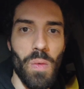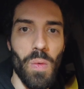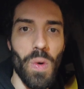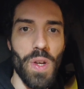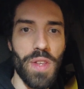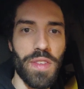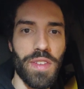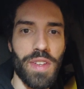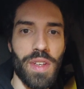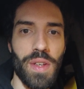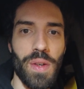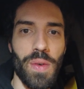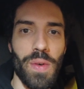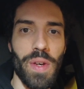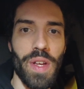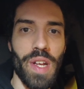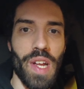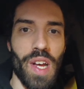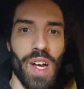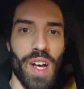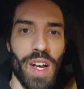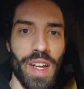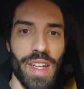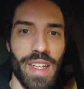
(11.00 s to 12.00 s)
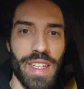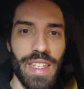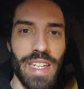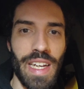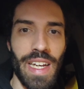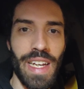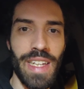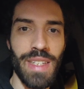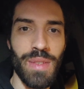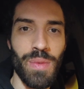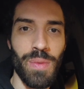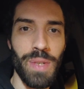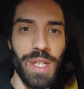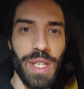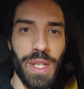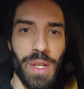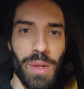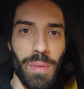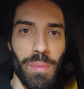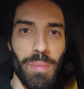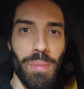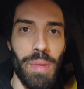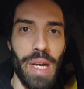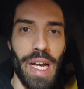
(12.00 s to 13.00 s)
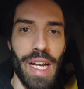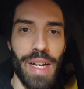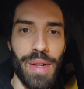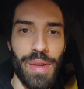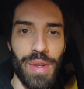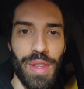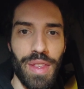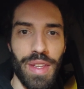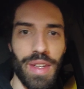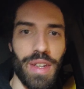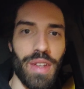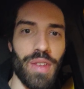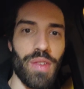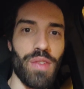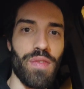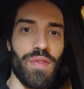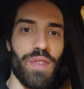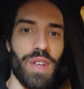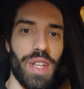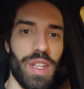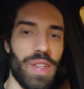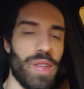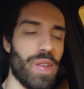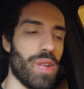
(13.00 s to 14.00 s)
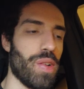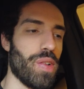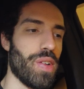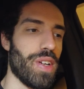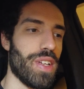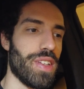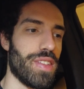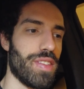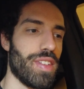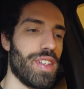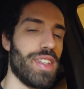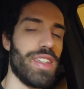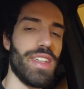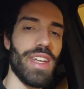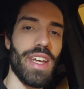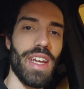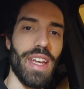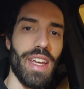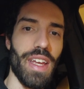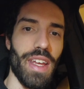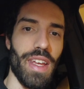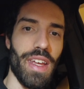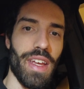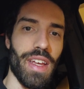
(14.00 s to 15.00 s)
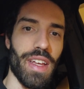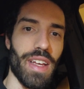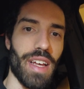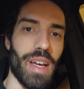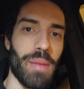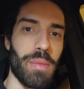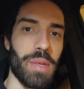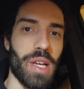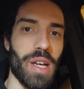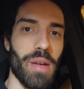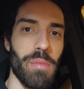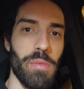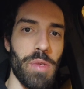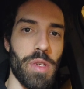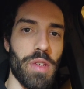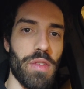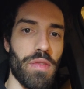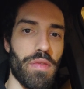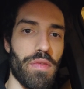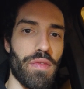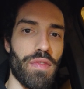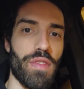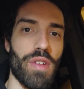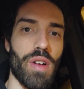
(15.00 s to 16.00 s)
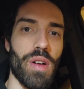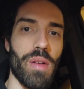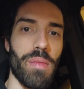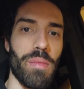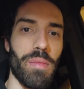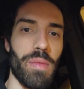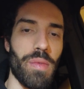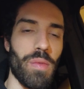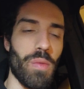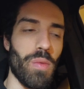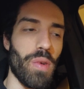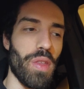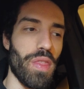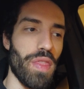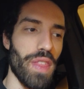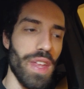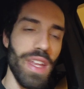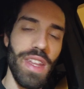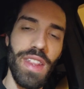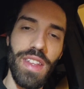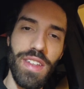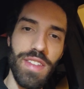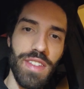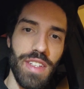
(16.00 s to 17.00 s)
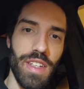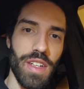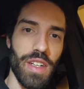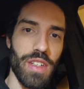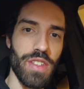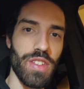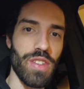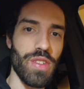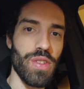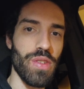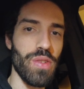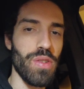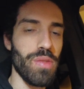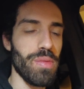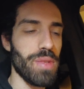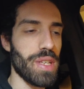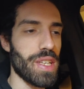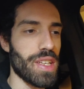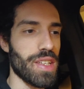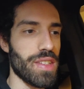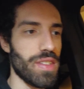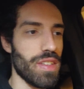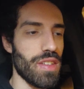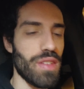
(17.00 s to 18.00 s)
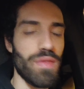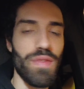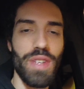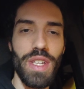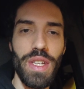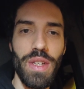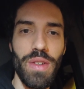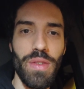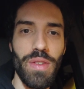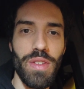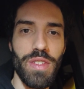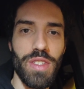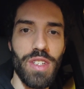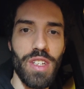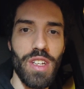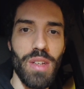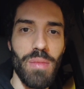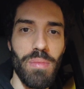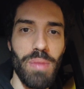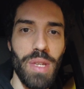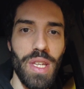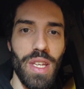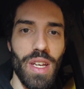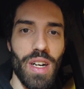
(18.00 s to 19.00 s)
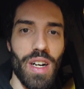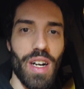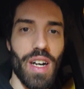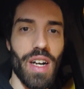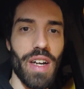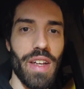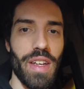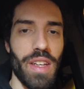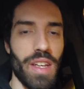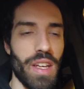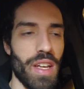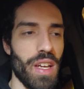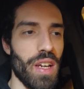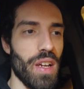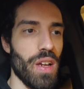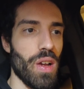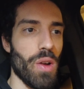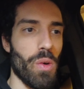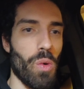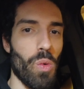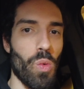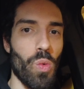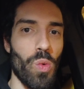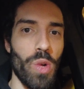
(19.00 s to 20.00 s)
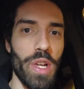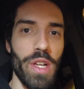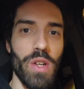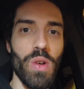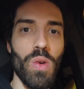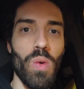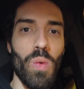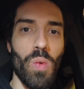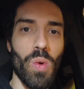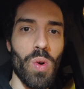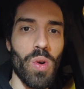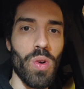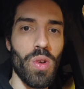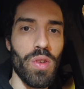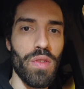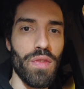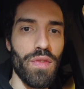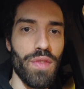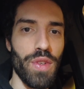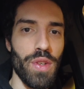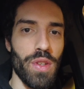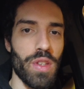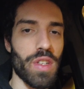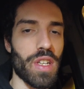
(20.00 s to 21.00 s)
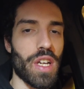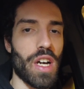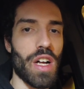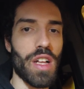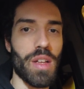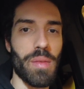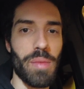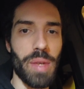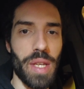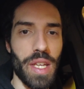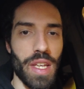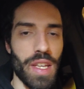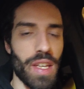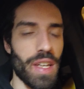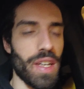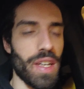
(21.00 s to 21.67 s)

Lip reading: What's going on, guys? We are back with another video, and today I'm coming from within the ZR2 because this video is going to be on real-world fuel economy.